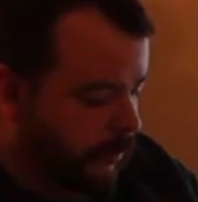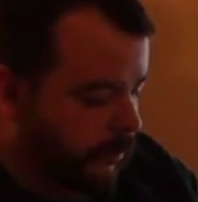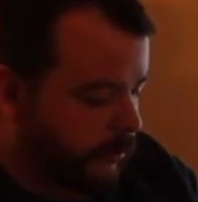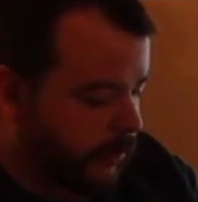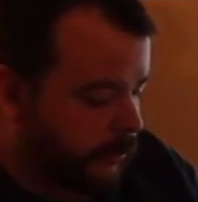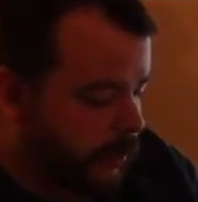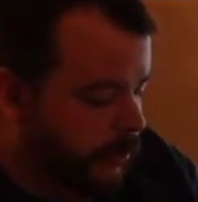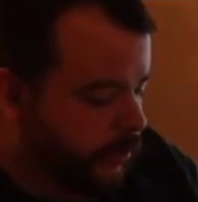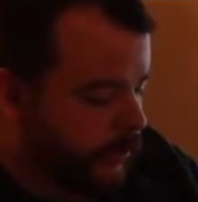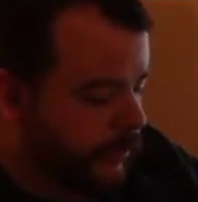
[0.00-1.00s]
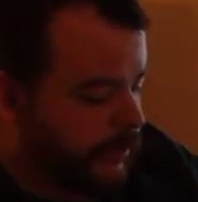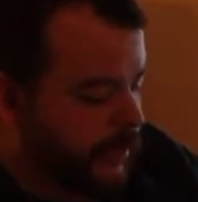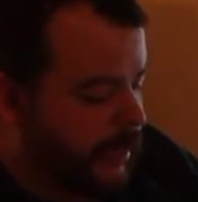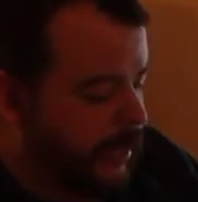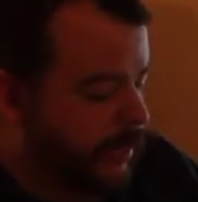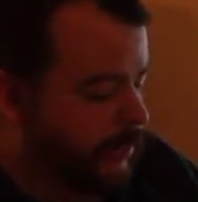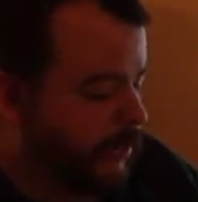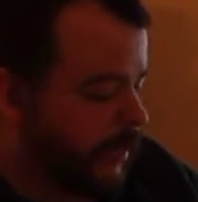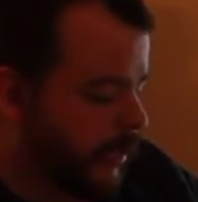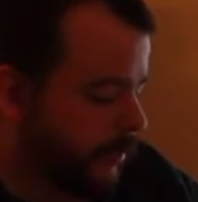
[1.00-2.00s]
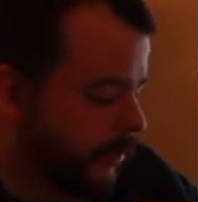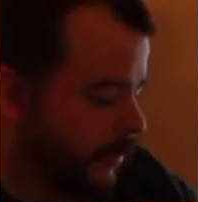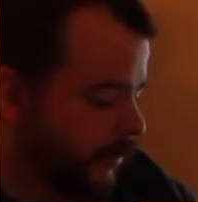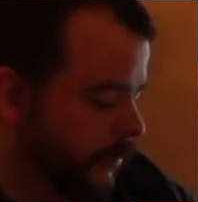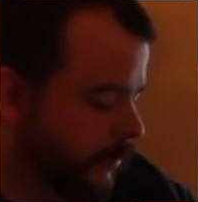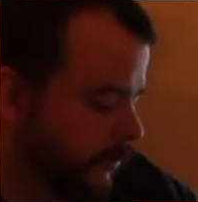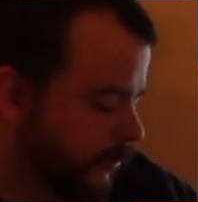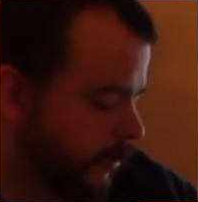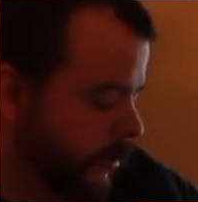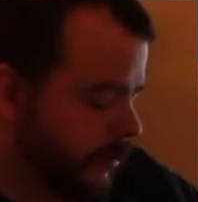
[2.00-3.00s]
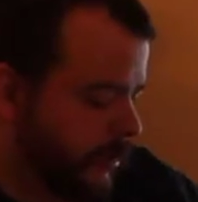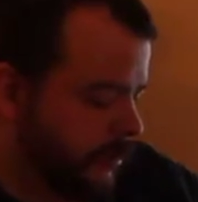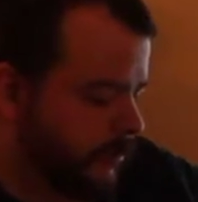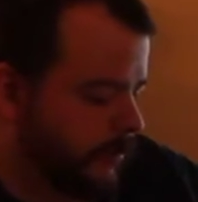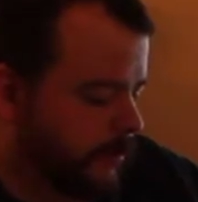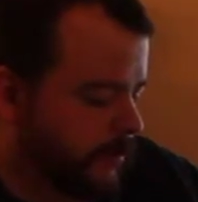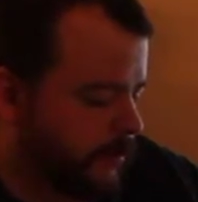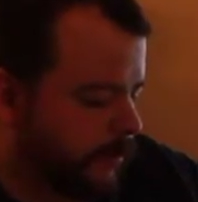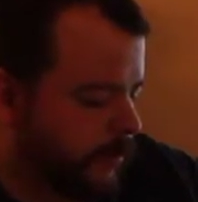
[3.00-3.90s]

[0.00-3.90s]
you can put the washer on the inside, outside, whatever. That's the washer.